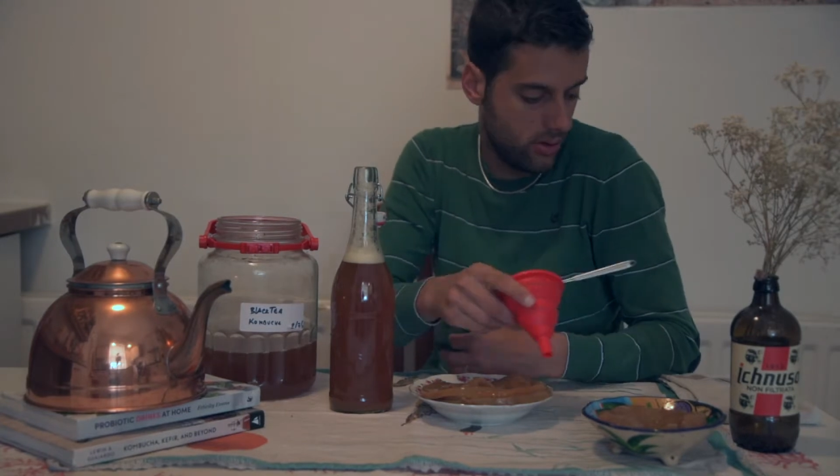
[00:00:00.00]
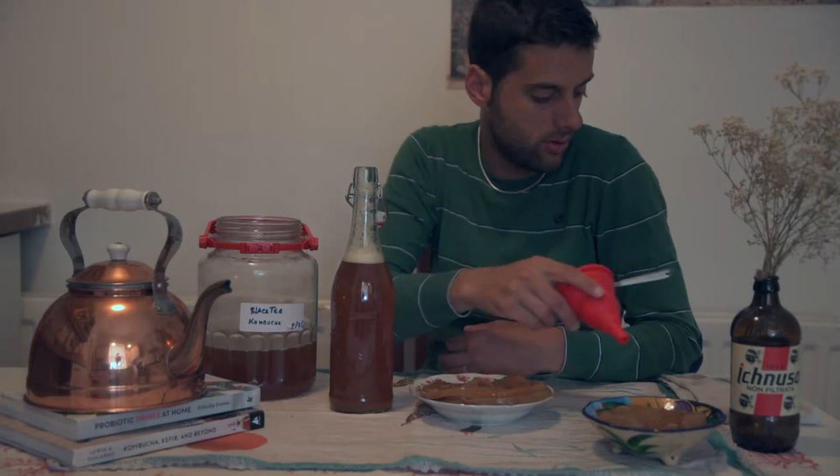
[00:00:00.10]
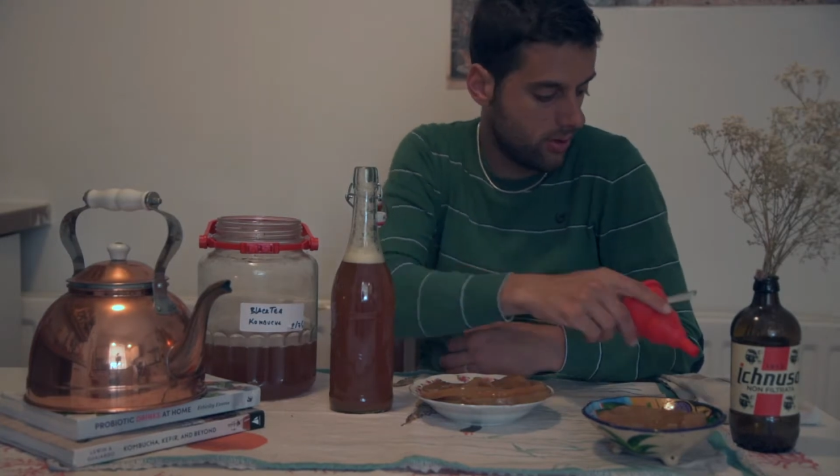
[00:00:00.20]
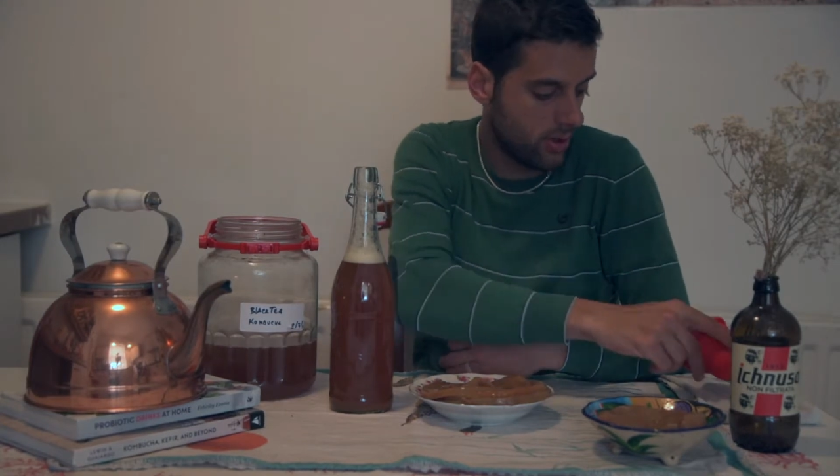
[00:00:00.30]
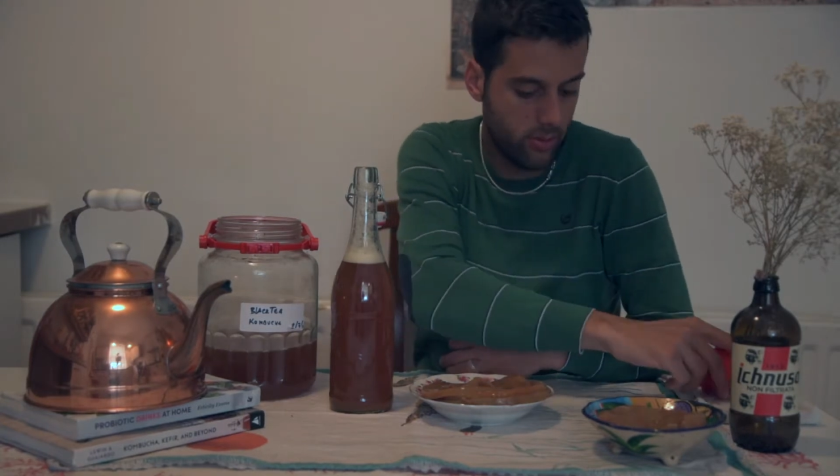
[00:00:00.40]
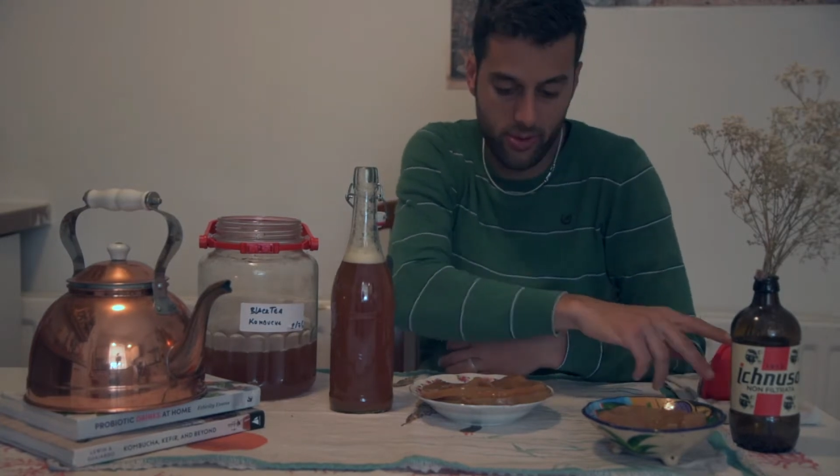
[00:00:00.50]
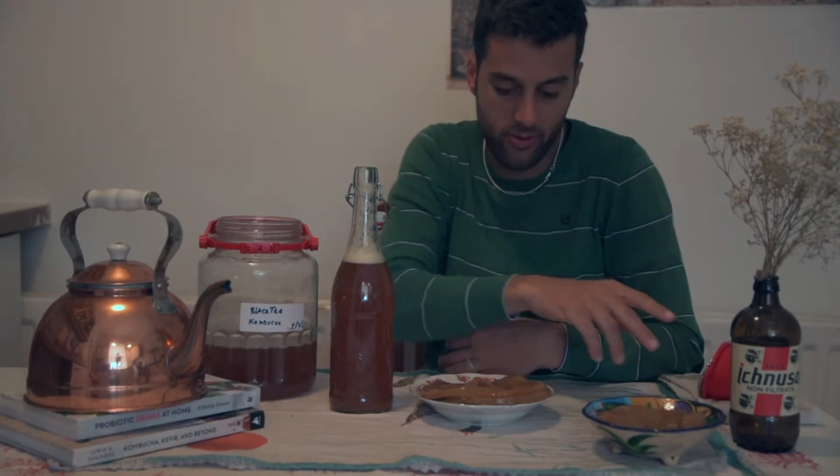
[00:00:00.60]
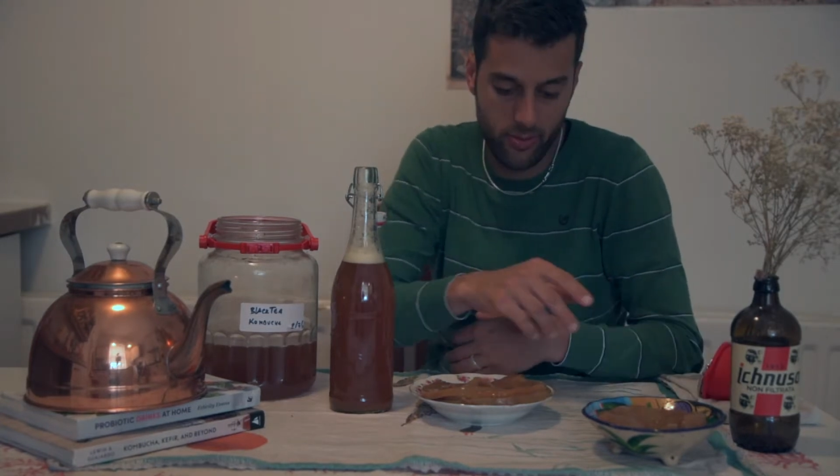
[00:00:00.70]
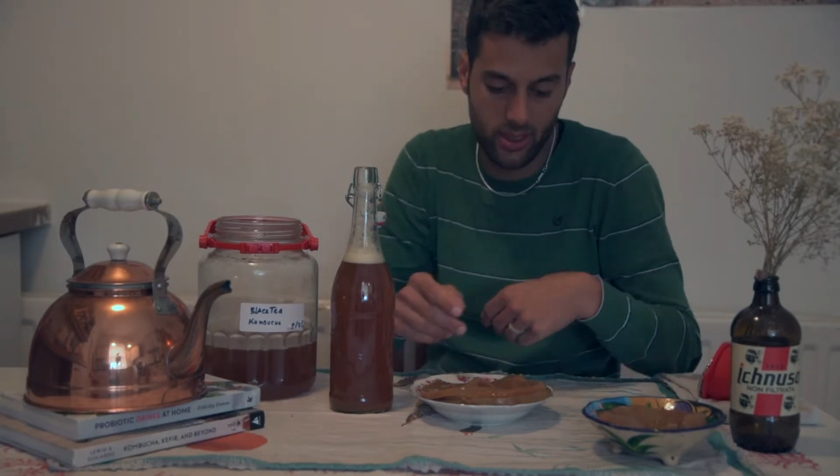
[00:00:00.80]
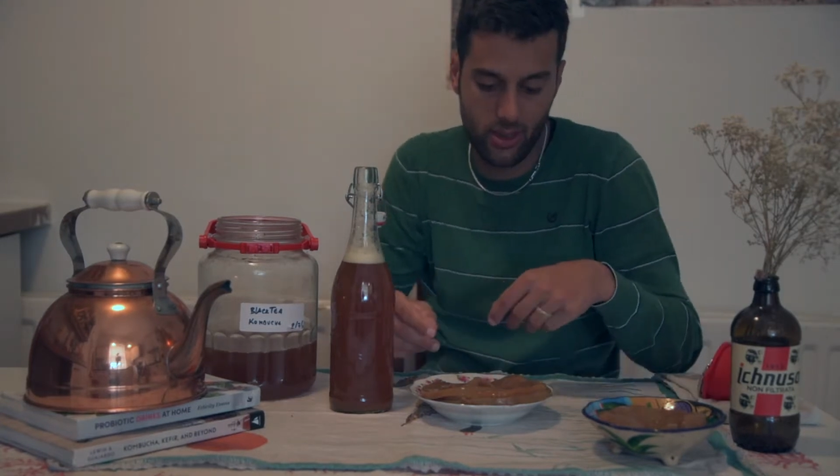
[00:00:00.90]
during the
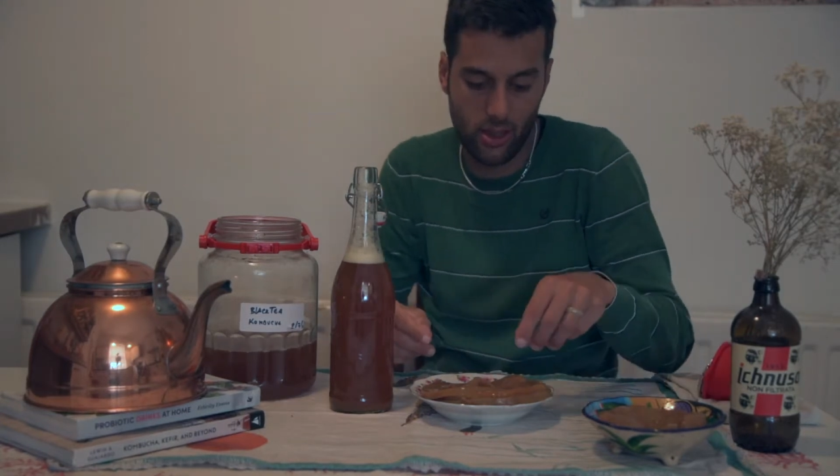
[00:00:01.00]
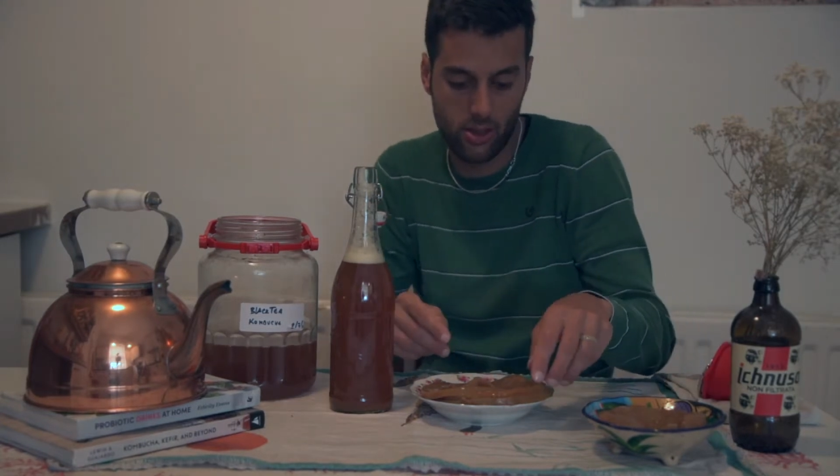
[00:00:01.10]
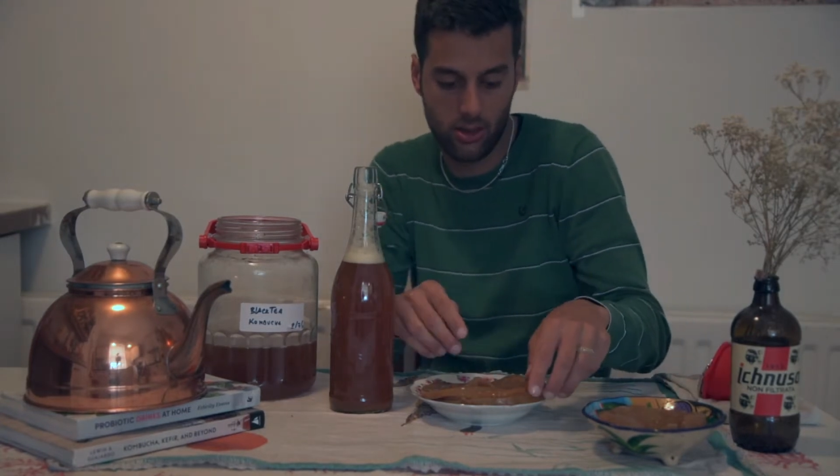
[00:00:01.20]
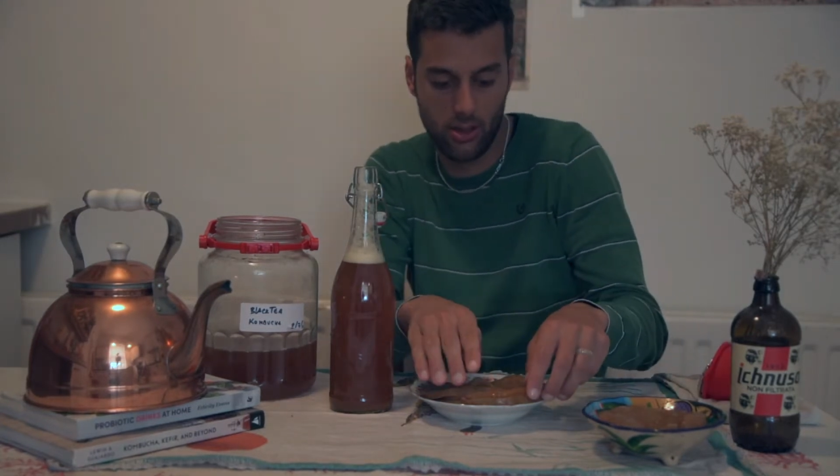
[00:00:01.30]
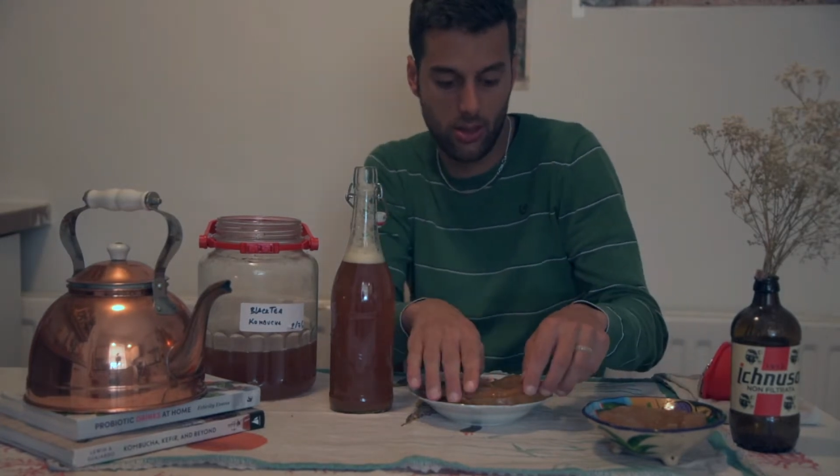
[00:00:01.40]
fermentation.